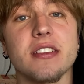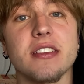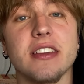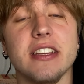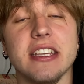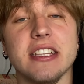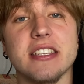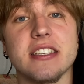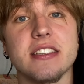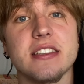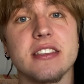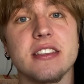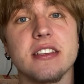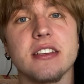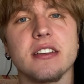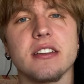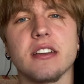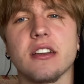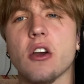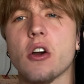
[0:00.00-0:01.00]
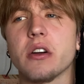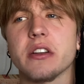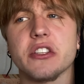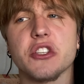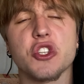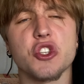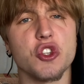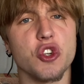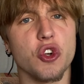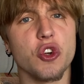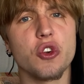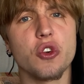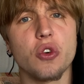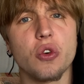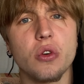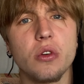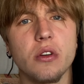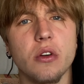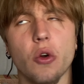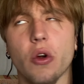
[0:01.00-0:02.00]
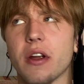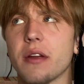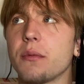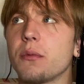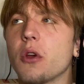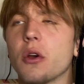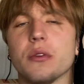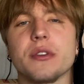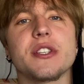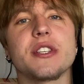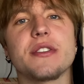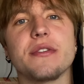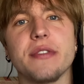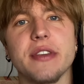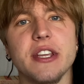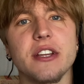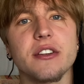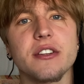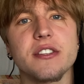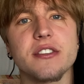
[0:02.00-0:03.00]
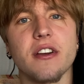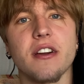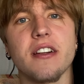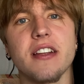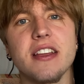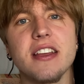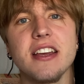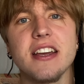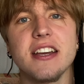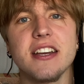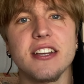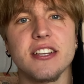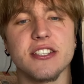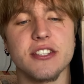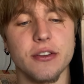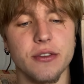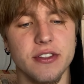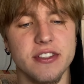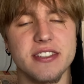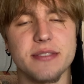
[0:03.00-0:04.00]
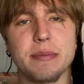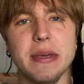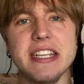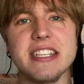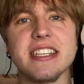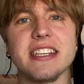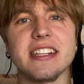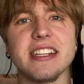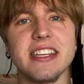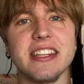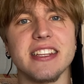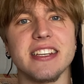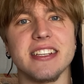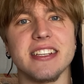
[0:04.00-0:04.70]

it's called circle, or no, sphere, sorry. So it's basically the